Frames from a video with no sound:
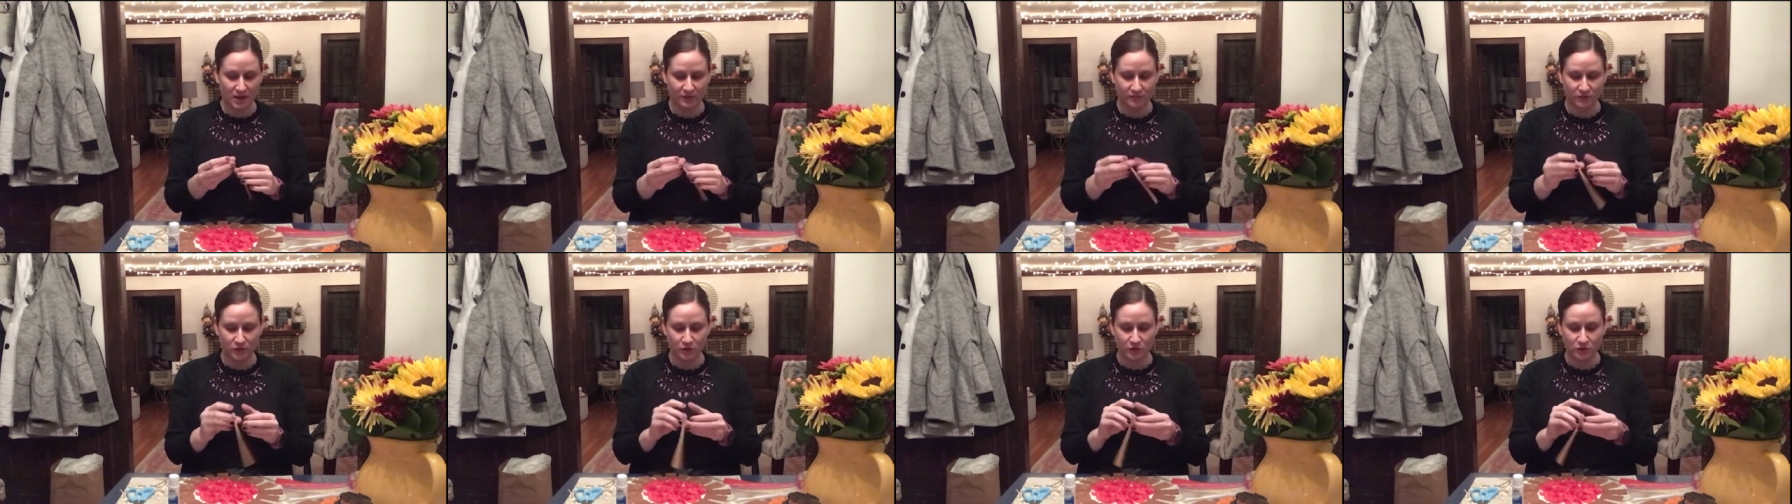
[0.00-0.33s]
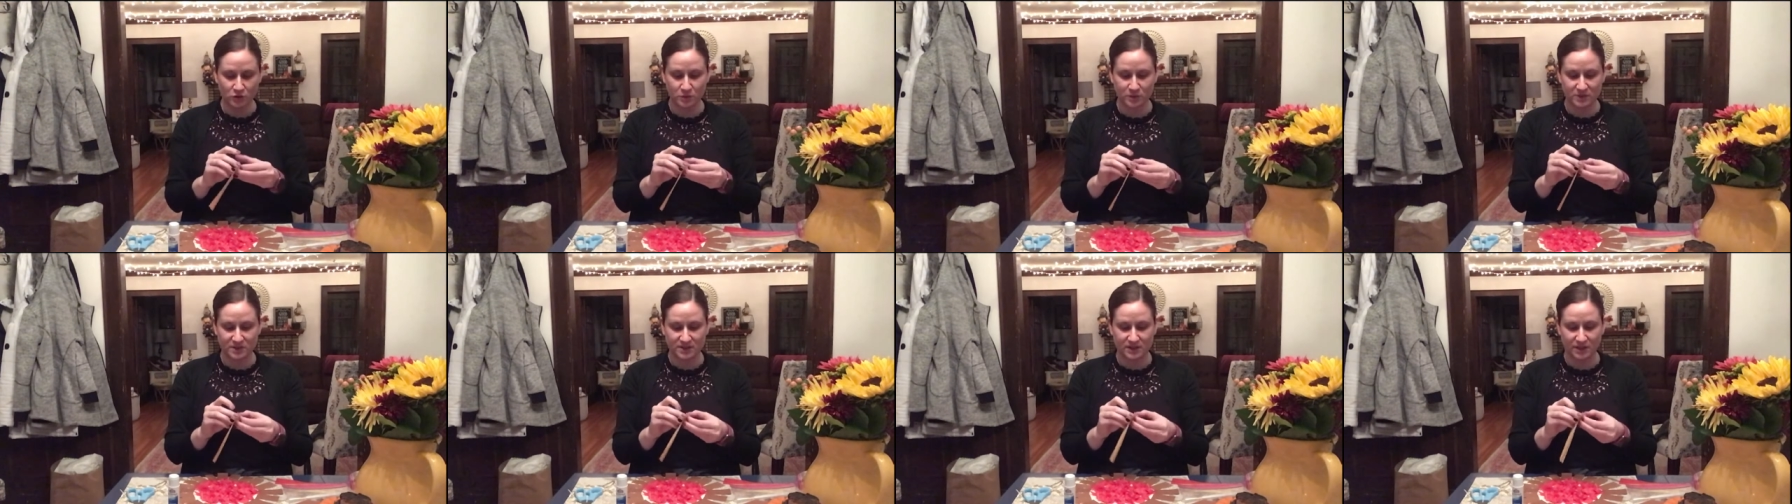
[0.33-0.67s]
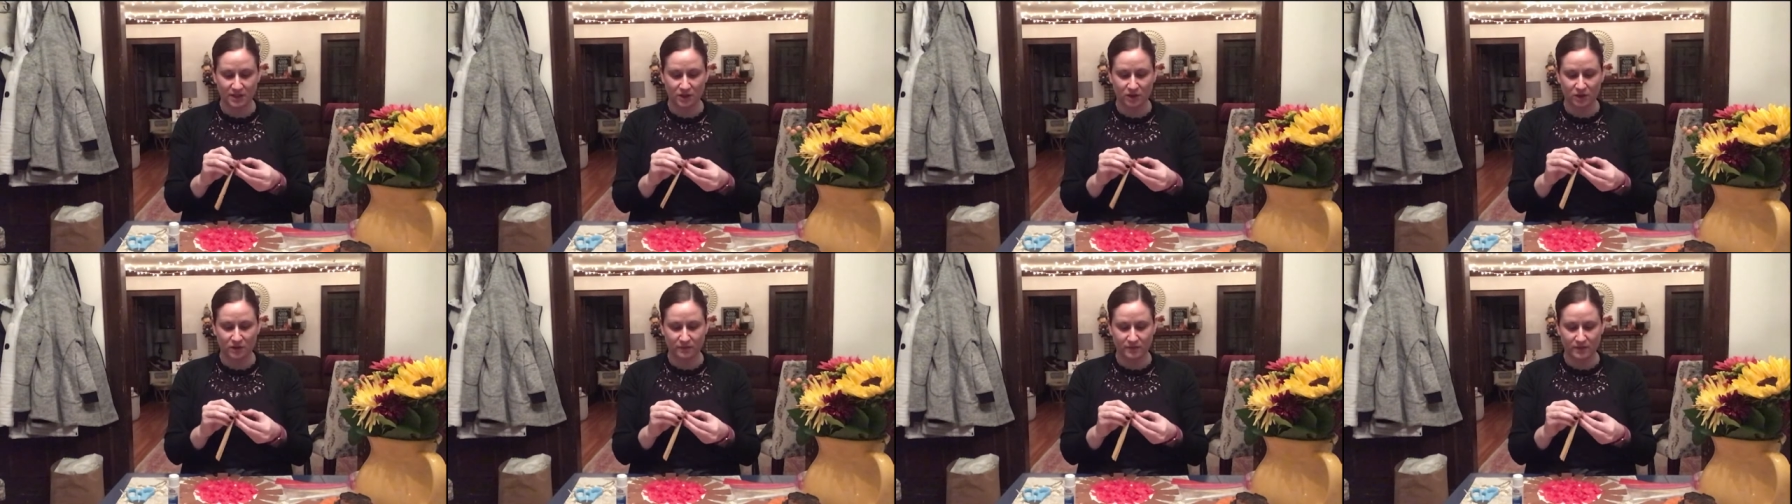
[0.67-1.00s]
and you could do it
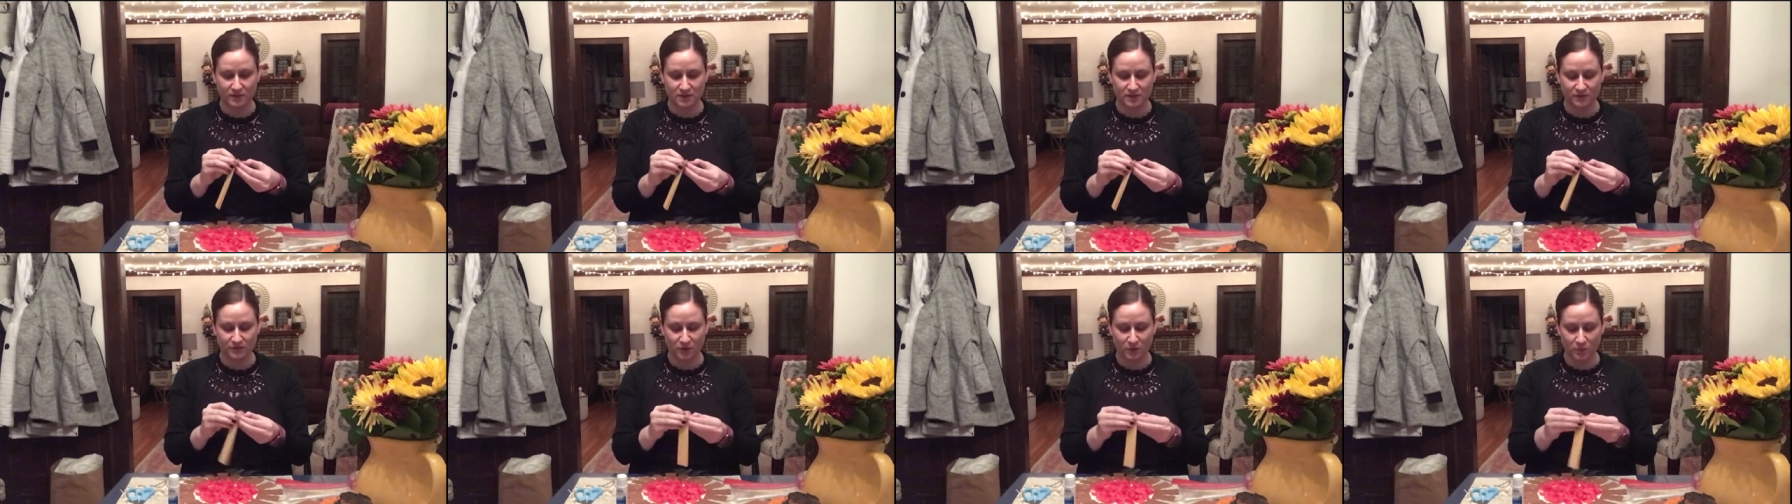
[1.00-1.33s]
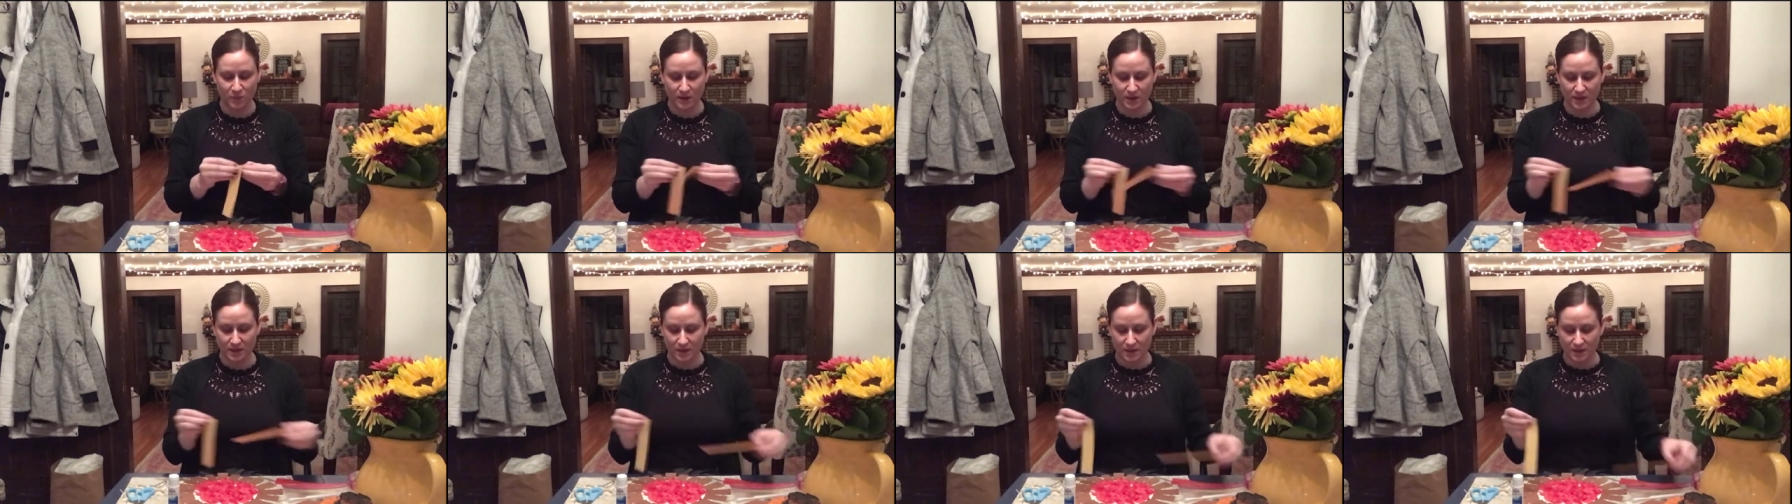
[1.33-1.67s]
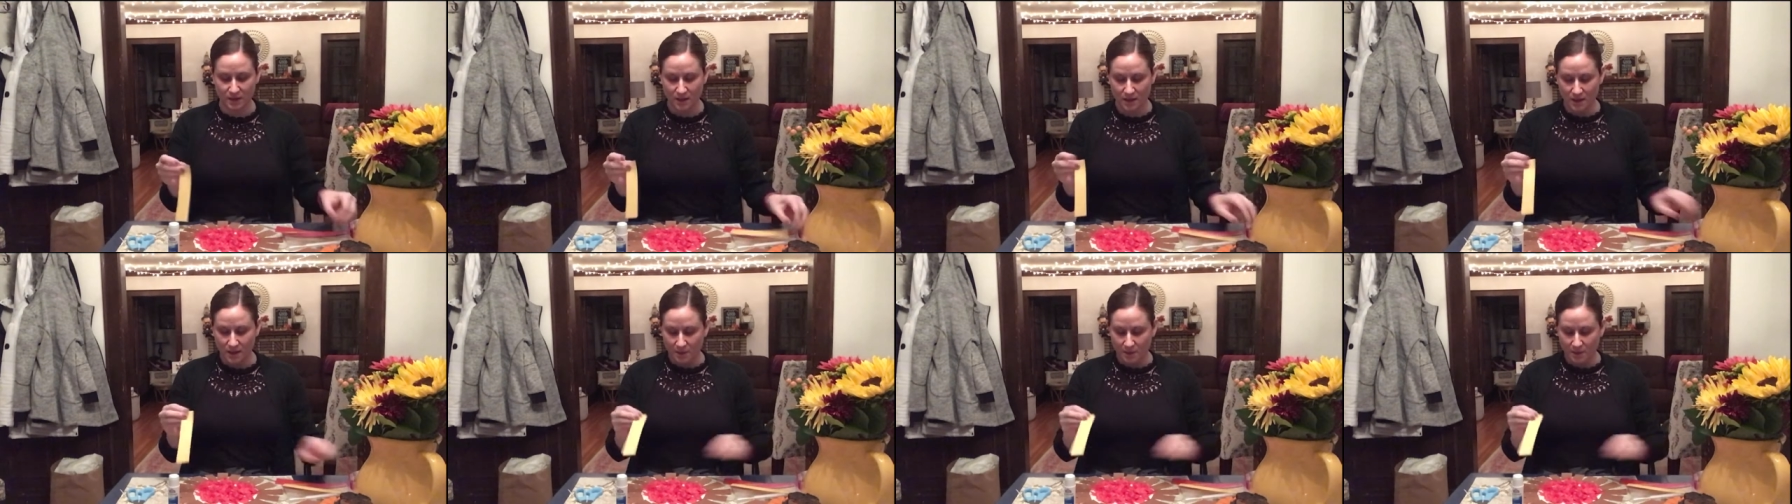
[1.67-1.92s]
skinnier than this if you wanted,